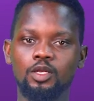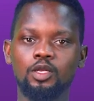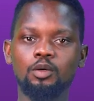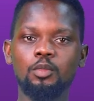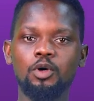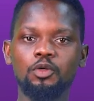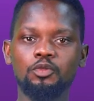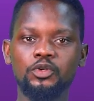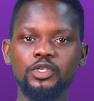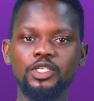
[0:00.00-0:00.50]

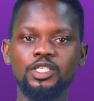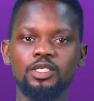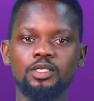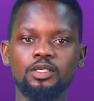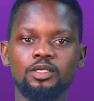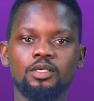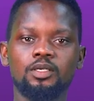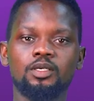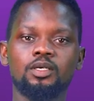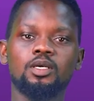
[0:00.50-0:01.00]
Number 3,
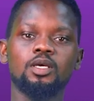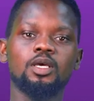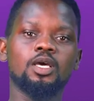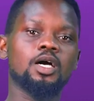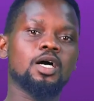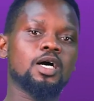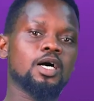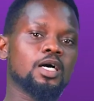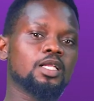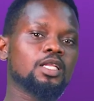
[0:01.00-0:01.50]

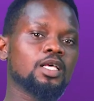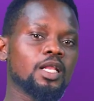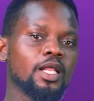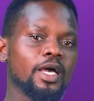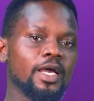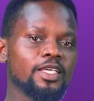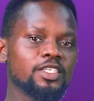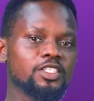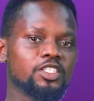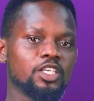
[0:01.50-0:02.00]

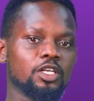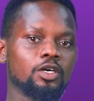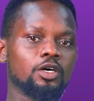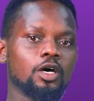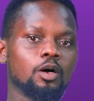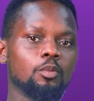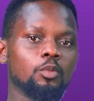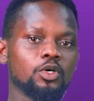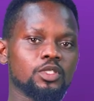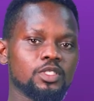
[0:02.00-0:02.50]
analyze
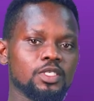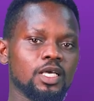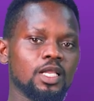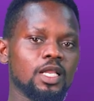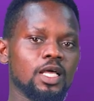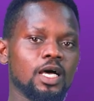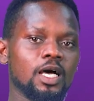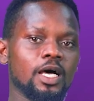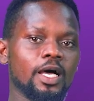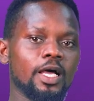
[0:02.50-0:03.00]
General
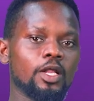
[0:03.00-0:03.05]
Murtala